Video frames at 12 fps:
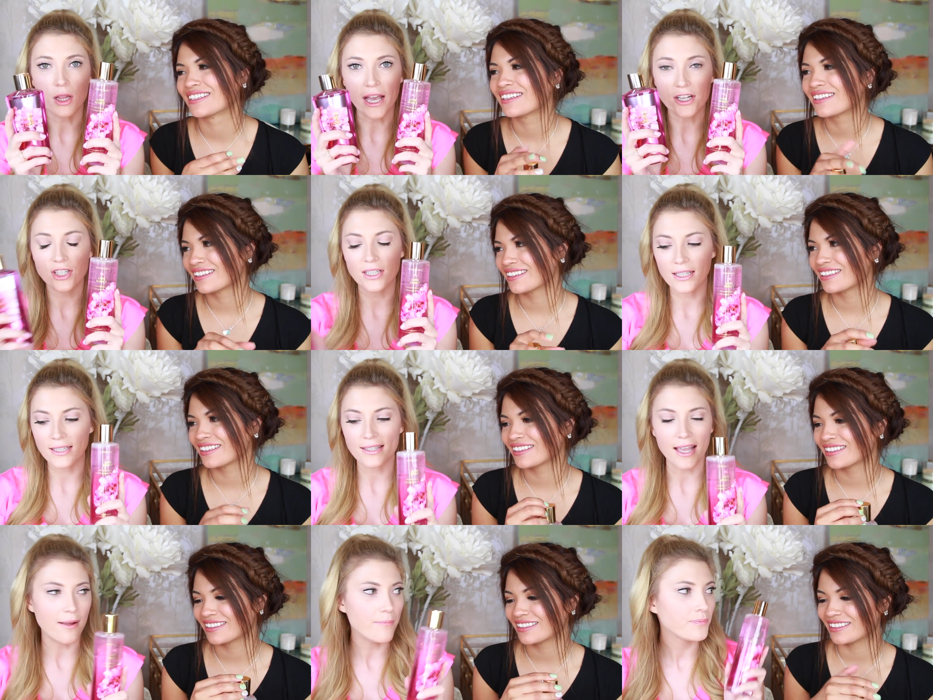Speaker 1: collection in the
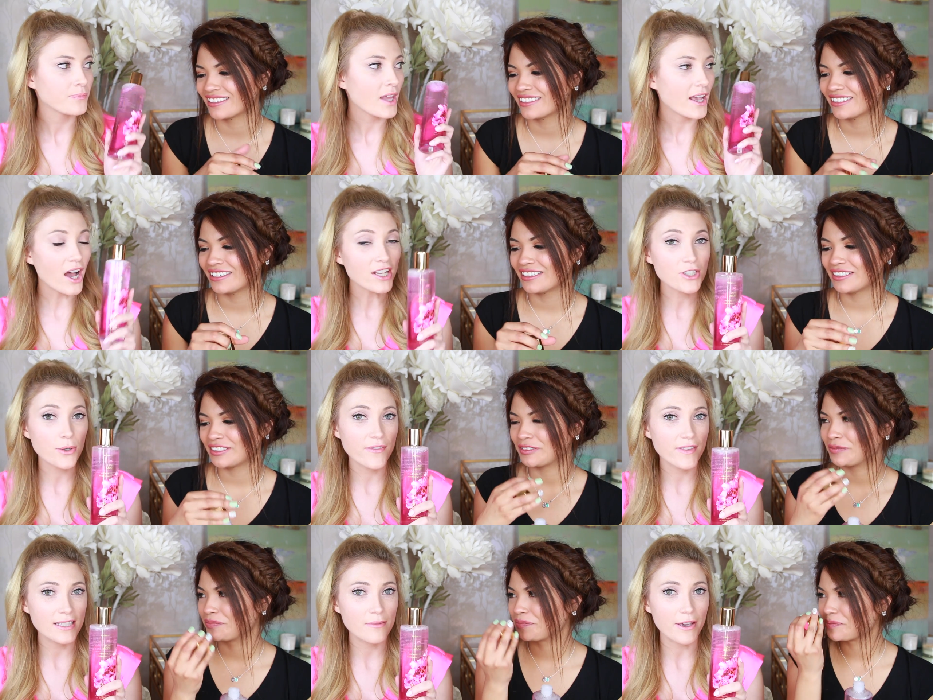scent got two
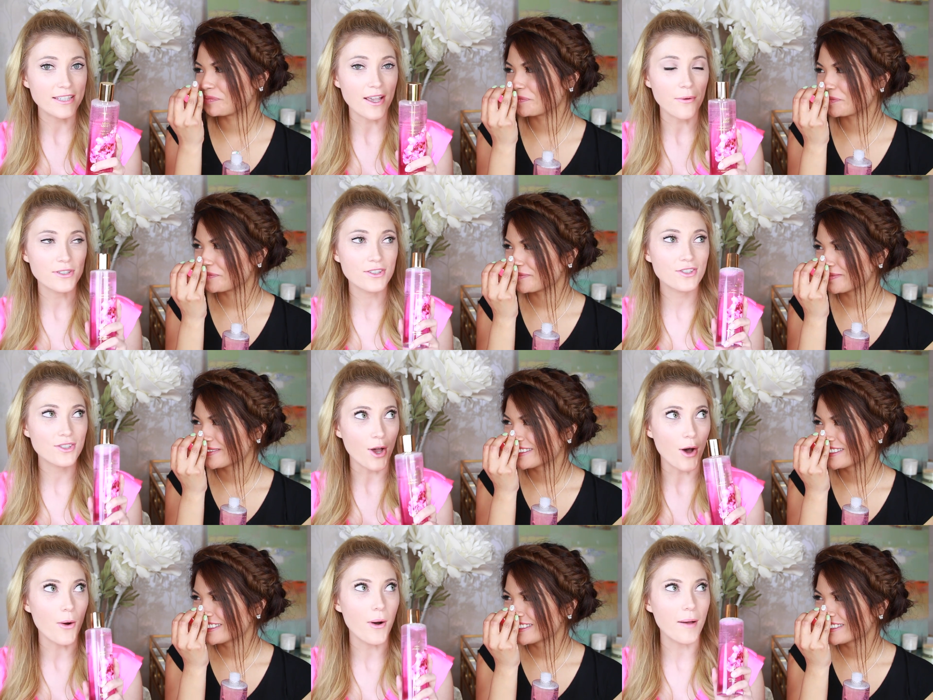of these because I was so
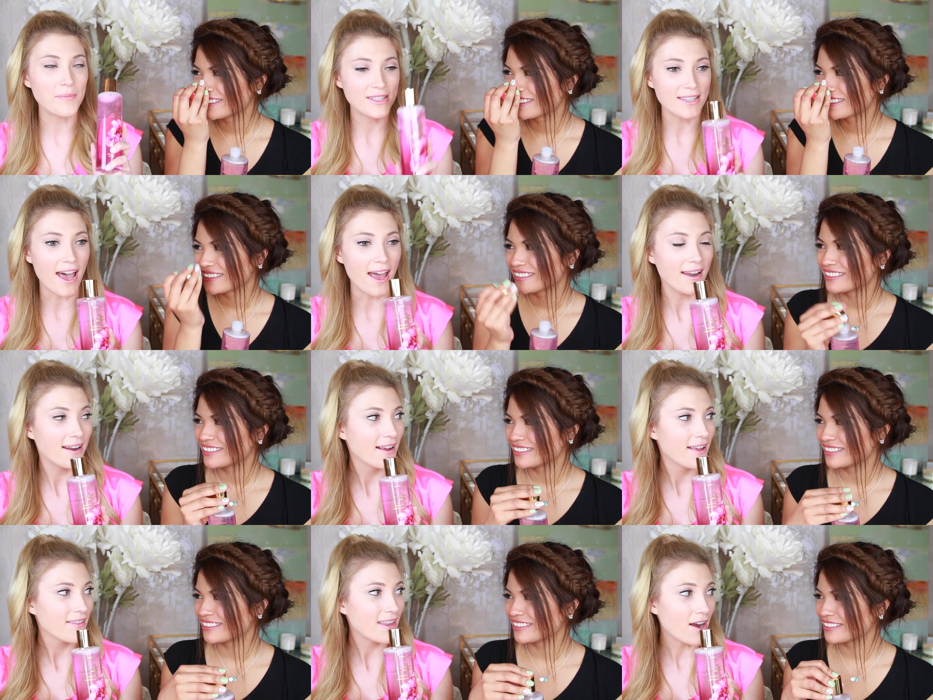upset
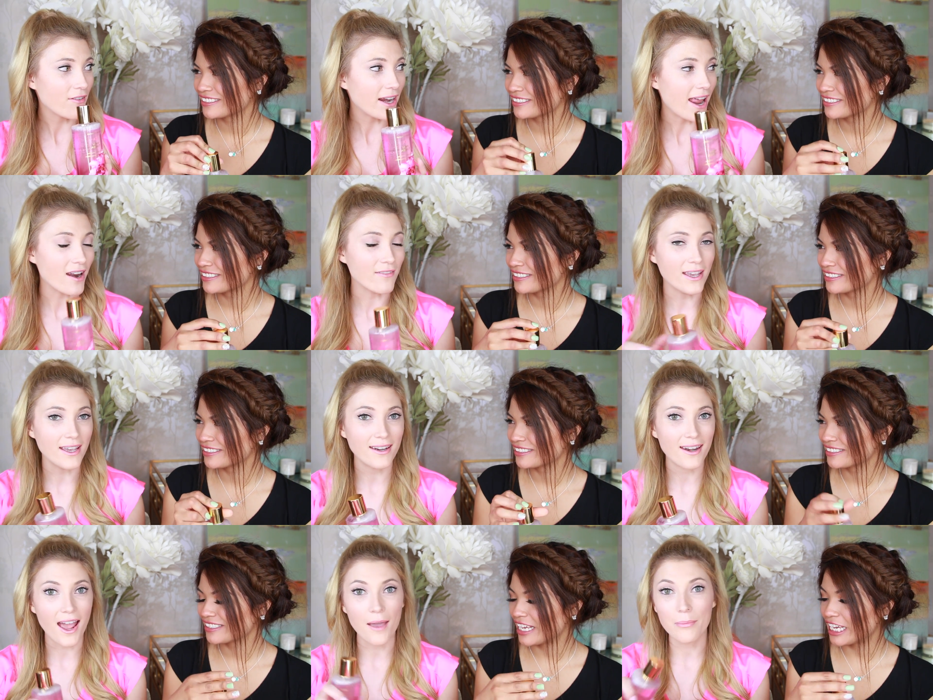that I ran out of it.
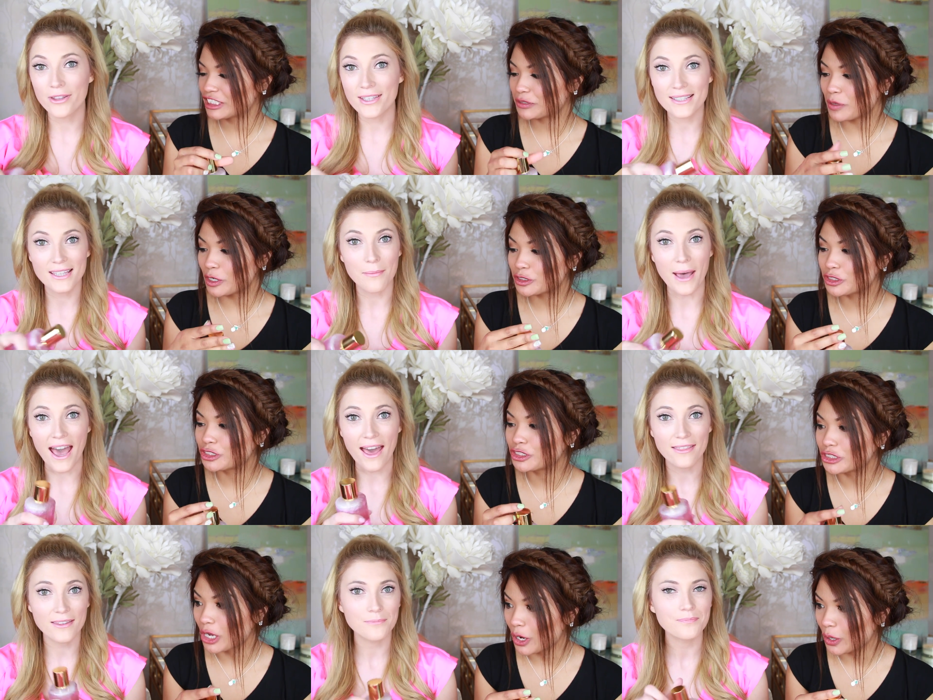I put it this in the
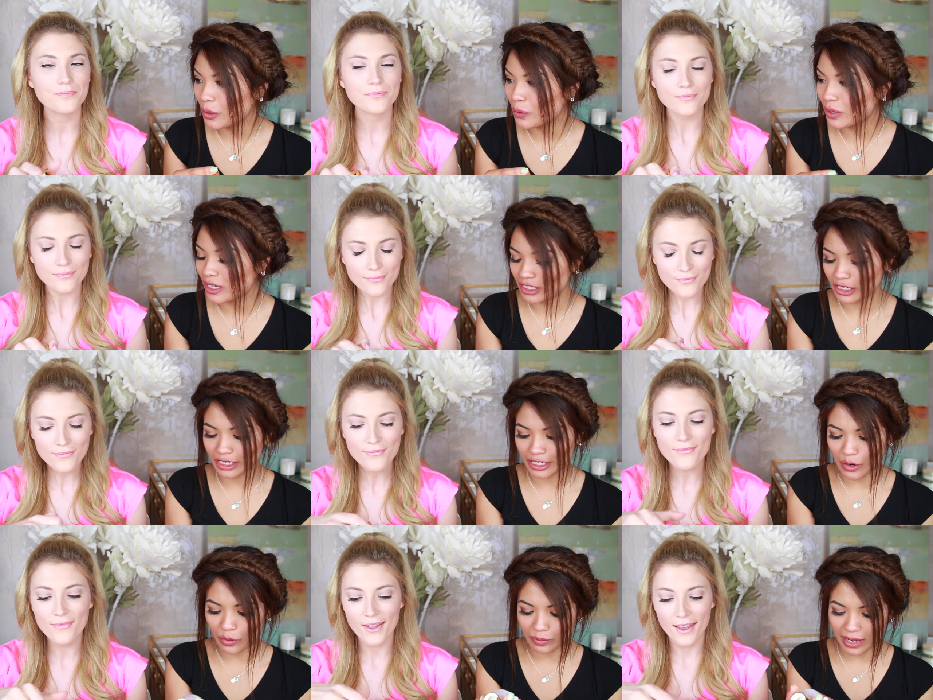bath.
Speaker 2: so good.
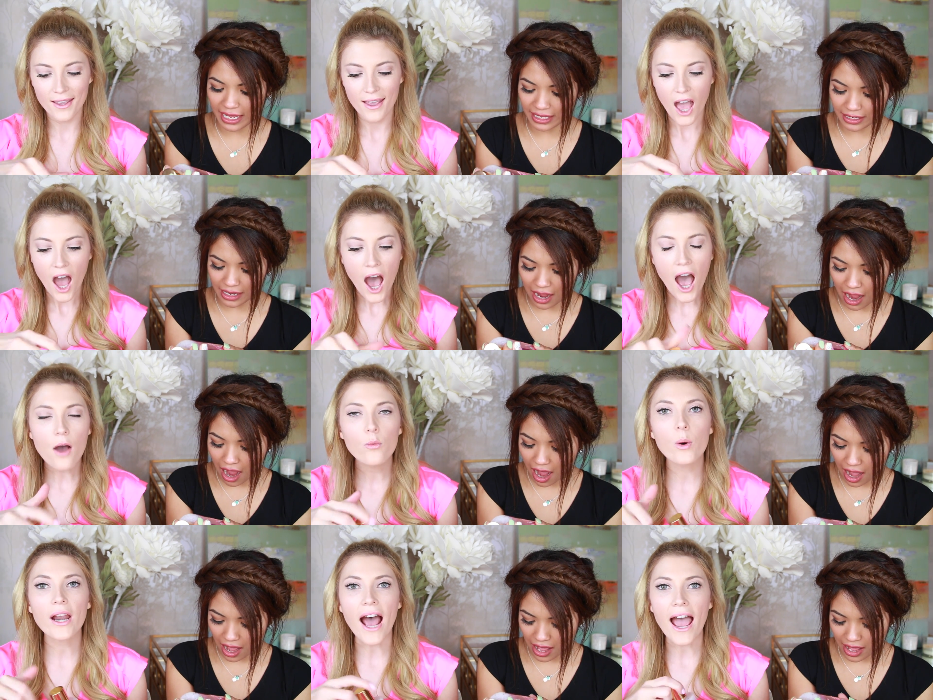Oh my
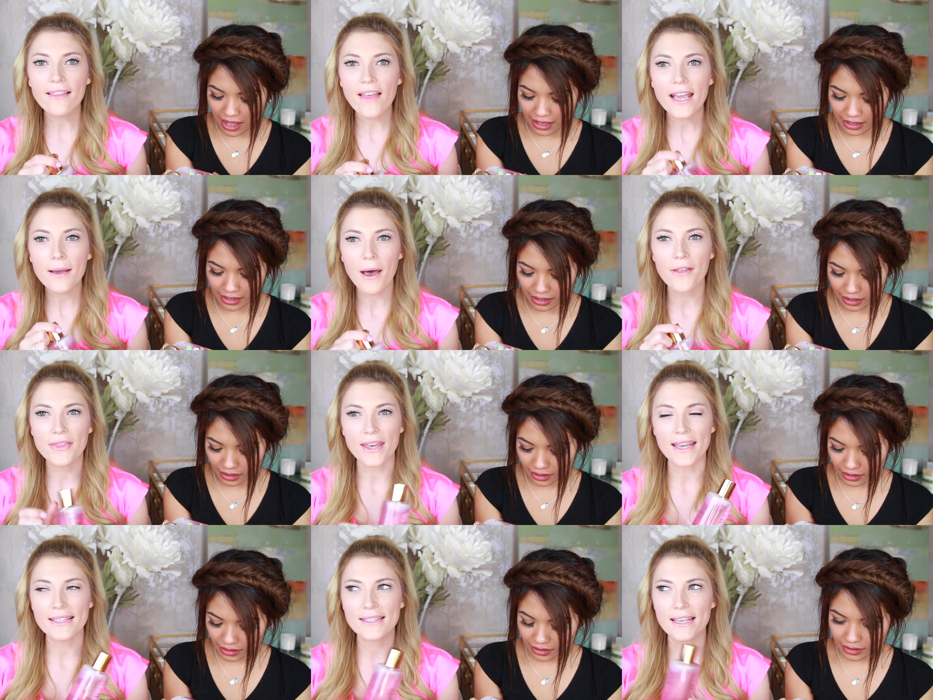god. What I
Speaker 1: like about
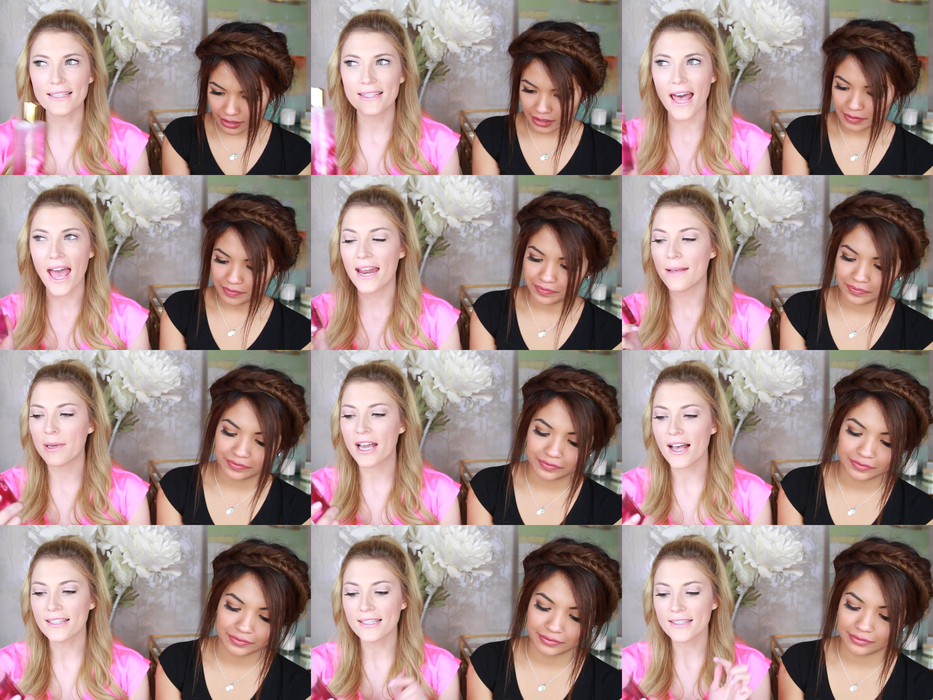this is that
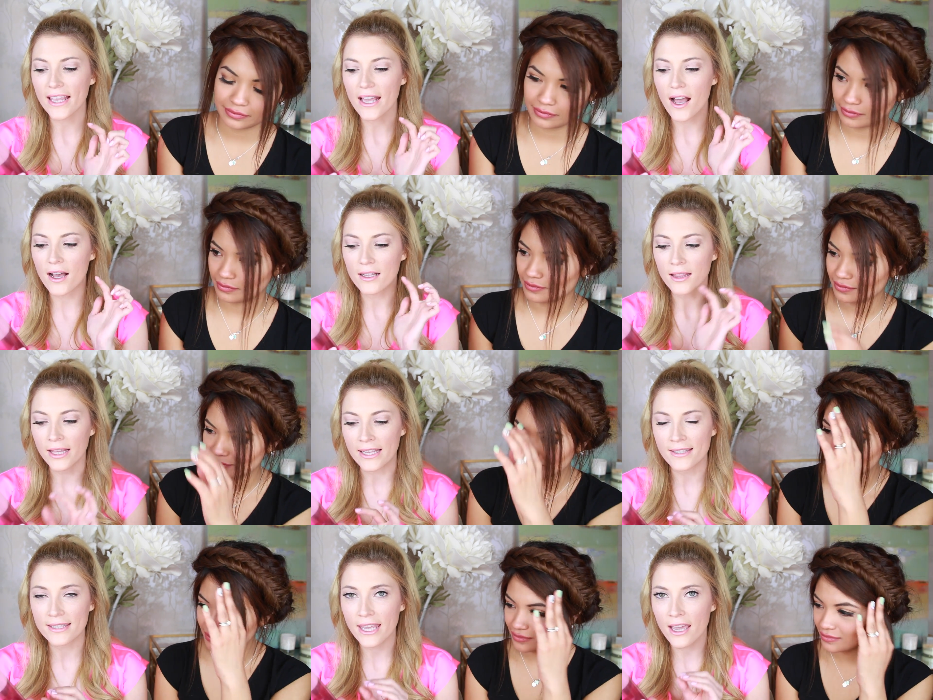because it's like a
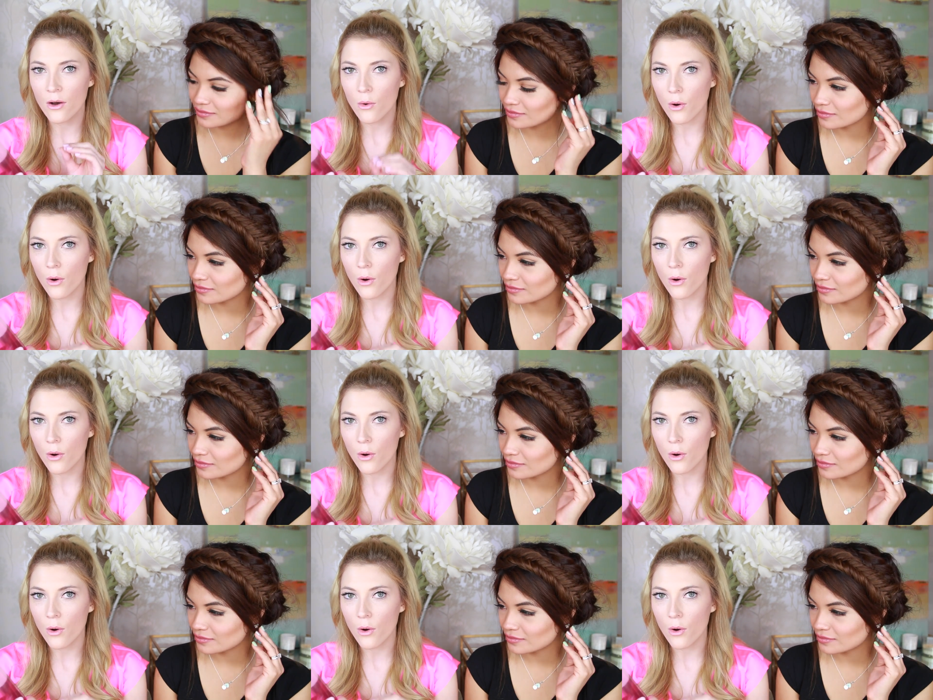cleansing